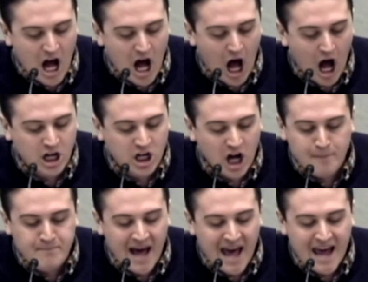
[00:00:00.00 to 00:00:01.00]

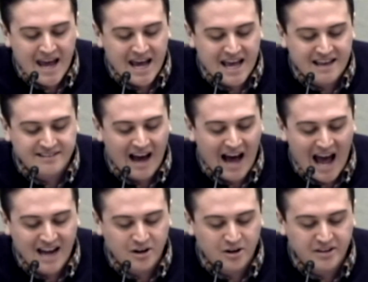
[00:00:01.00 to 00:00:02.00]
Agape is
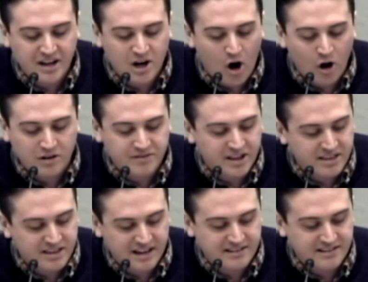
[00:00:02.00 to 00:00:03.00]
higher than all of the
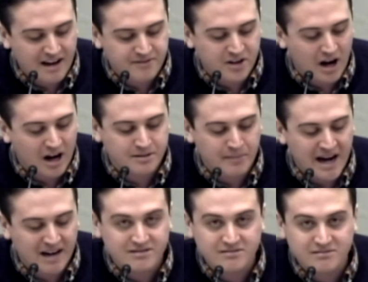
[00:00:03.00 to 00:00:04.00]
things I have talked
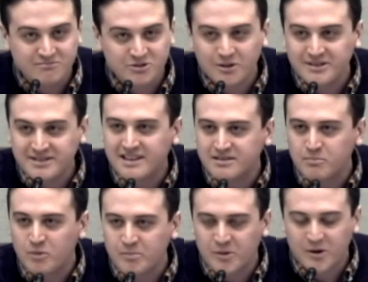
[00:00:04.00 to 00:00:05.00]
about. So he said this is
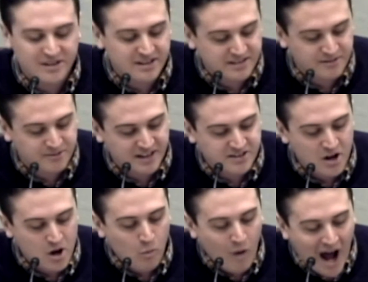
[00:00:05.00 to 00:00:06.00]
more important than civil rights.
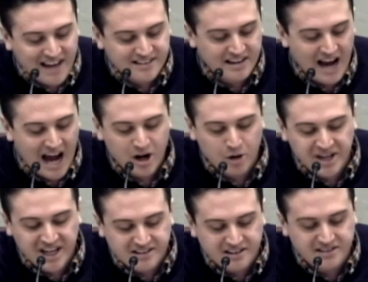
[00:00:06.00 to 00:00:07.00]
Why is it higher?
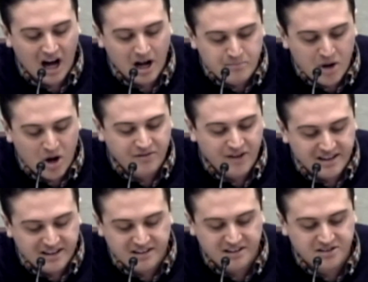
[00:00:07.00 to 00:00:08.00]
Because it's
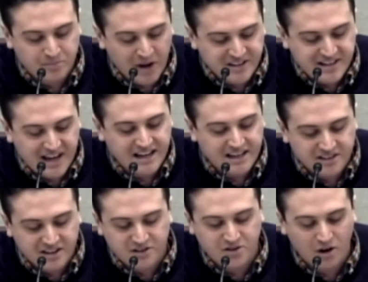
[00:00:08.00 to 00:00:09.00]
unmotivated, it is spontaneous,
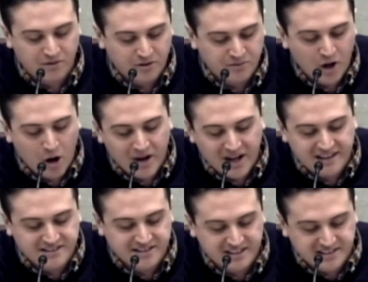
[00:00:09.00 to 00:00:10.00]
it is overflowing,
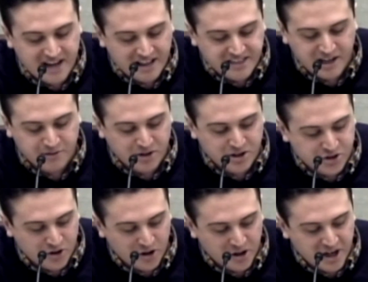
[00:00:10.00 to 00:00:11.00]
it seeks nothing in
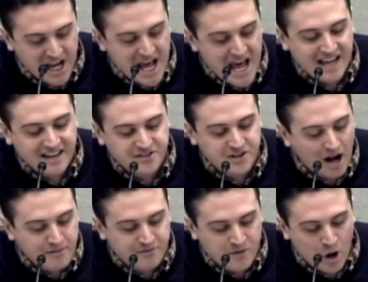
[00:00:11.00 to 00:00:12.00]
return, it is
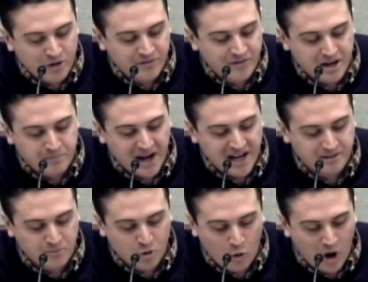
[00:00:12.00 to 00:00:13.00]
not motivated by
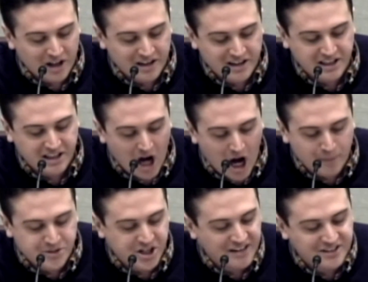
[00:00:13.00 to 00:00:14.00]
some quality in the
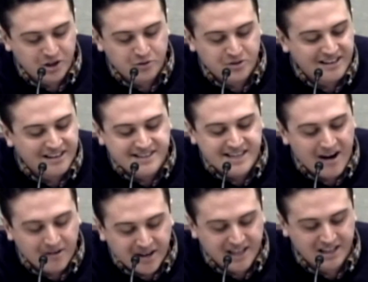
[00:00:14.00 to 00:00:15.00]
object.
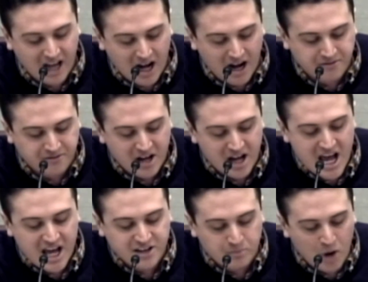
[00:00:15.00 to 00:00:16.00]
Utilitarian love
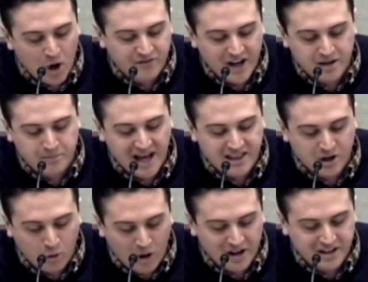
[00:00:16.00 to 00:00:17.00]
is motivated by the
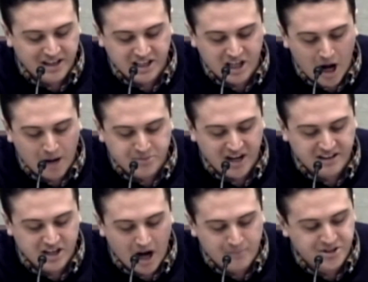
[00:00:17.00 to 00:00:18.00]
quality in the
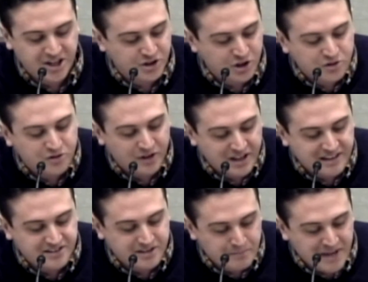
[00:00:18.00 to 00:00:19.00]
object's
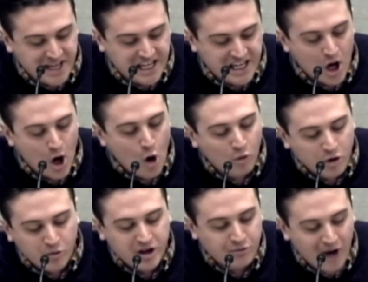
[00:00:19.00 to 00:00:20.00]
usefulness to me. When
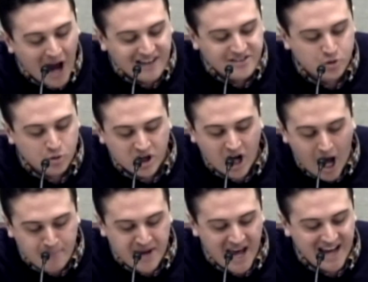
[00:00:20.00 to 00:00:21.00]
we rise to
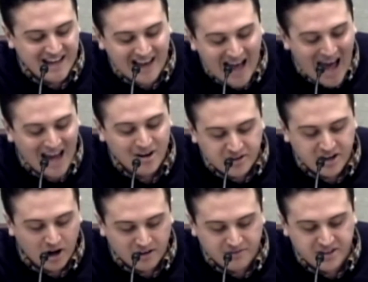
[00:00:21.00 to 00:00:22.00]
agape, it's higher than
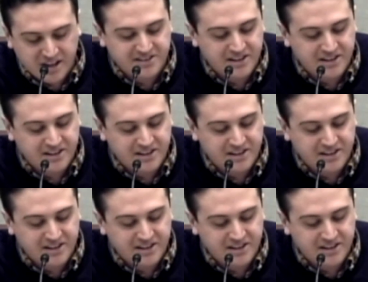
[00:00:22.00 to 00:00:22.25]
all of this.